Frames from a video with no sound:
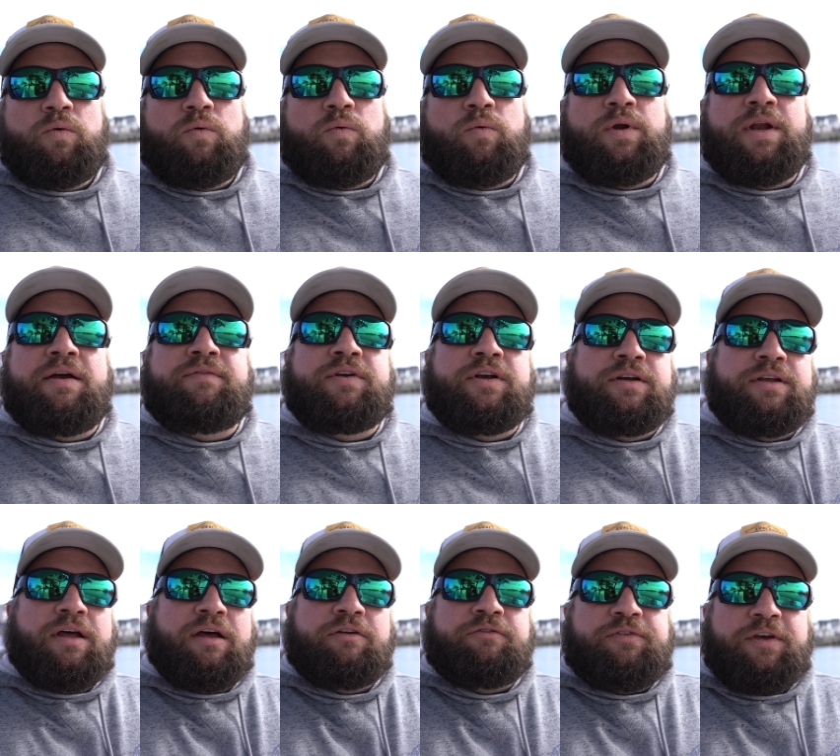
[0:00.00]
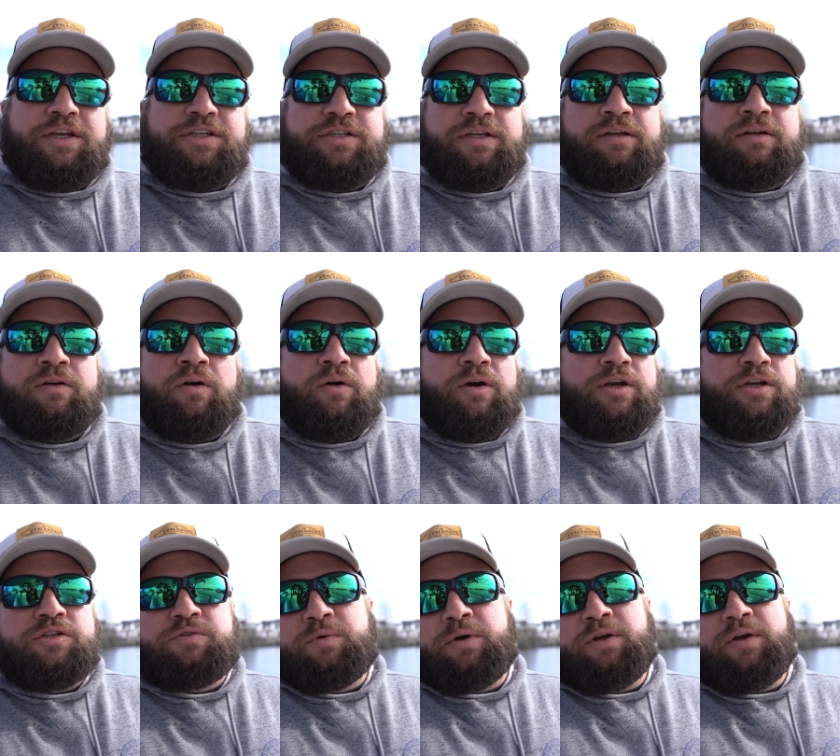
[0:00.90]
Whenever you're done fishing or you
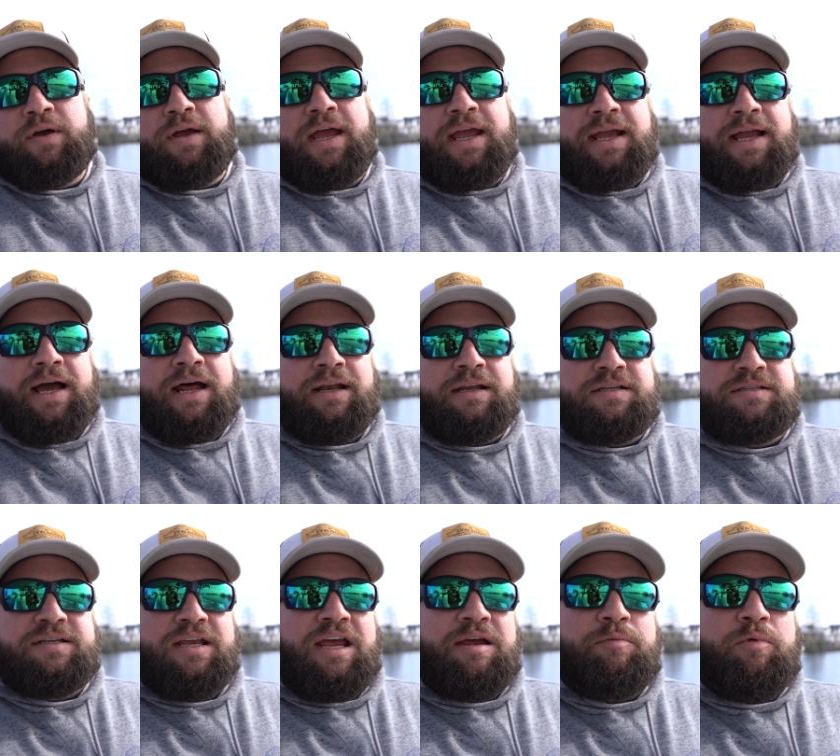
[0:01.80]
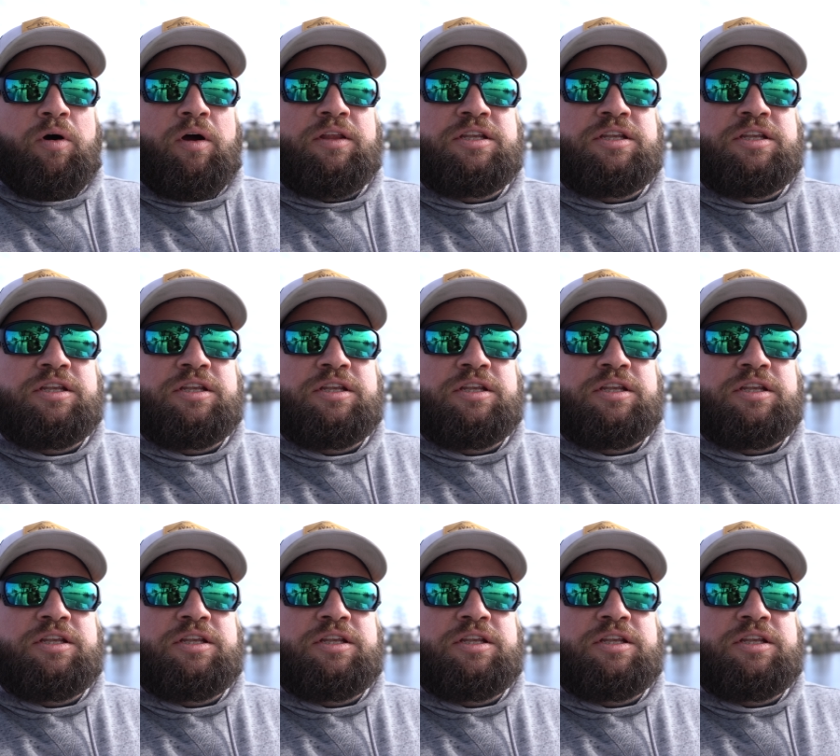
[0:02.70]
just want to go hang out at the sandbar,